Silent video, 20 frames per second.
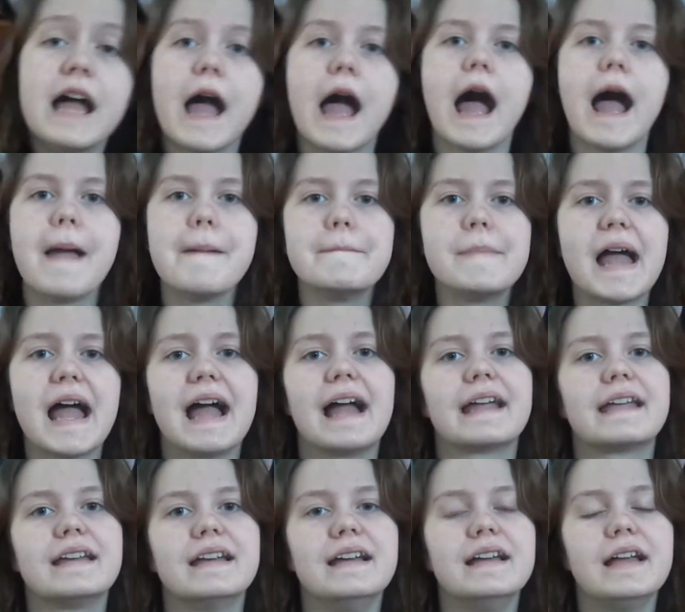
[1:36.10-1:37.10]
I'm
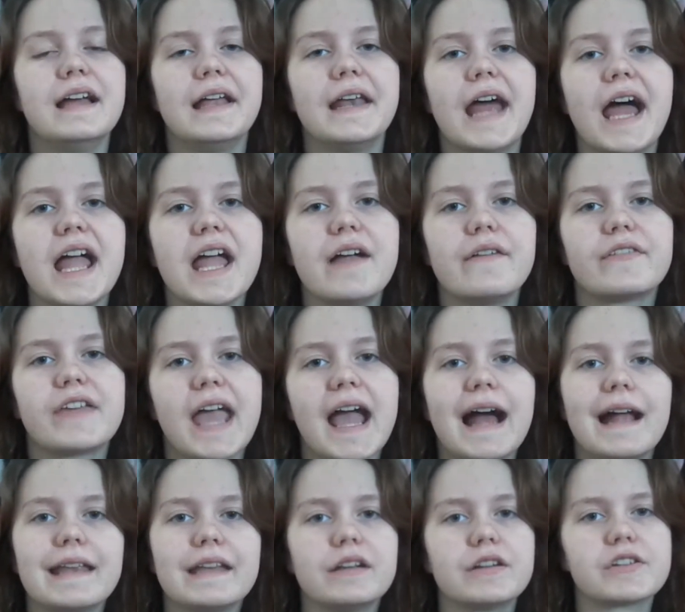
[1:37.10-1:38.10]
back, and I have
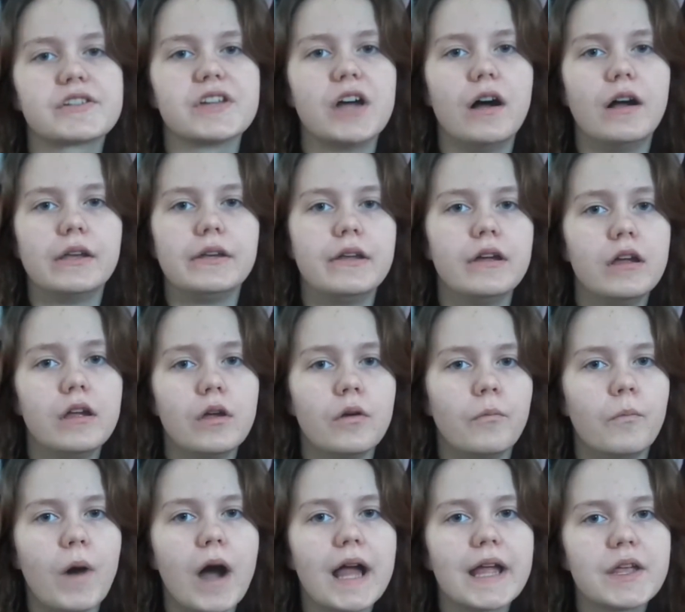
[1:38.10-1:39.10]
cat ears on.
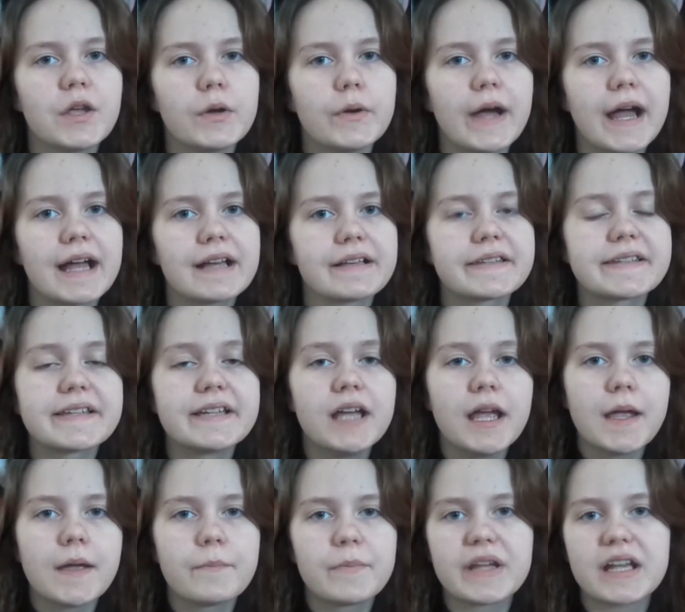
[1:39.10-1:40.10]
Why, you ask?
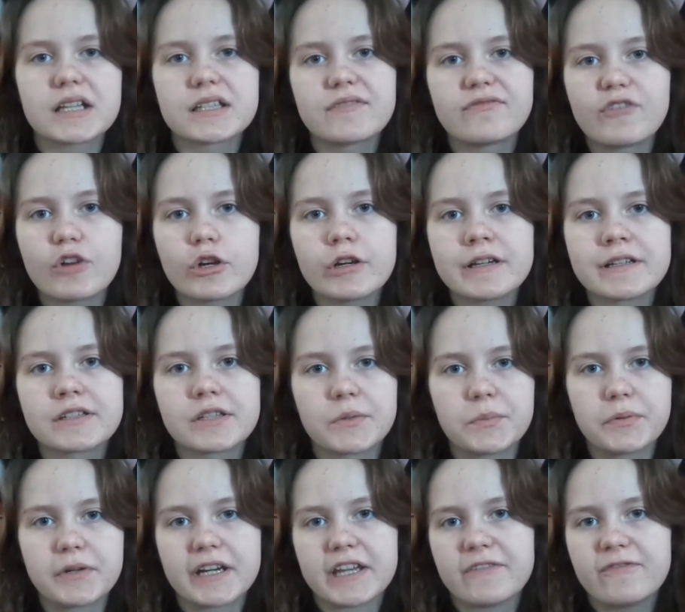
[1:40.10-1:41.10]
Because furries are
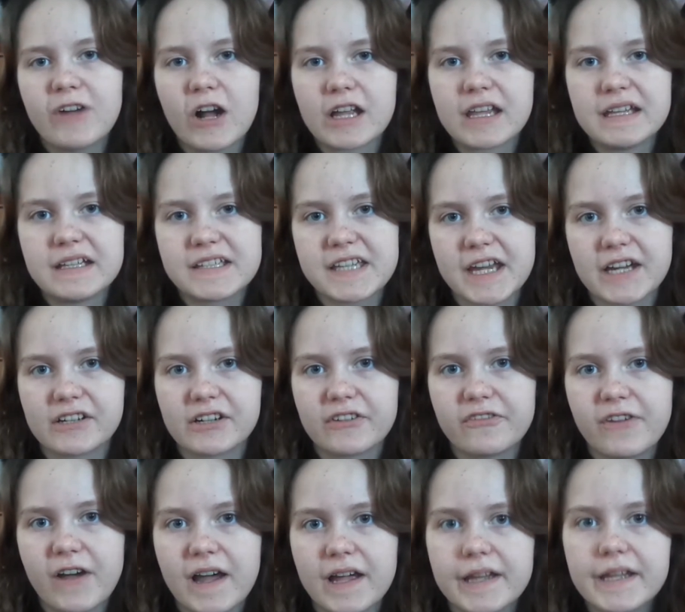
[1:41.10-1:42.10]
pretty fucking
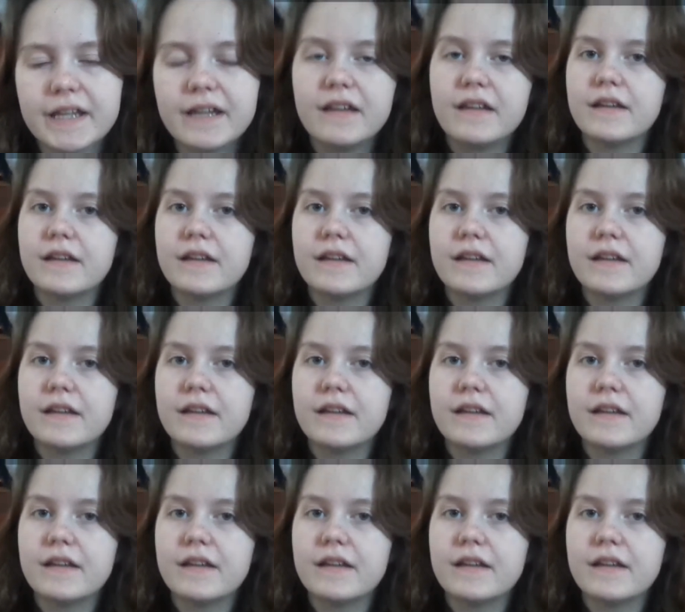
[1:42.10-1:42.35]
terrifying.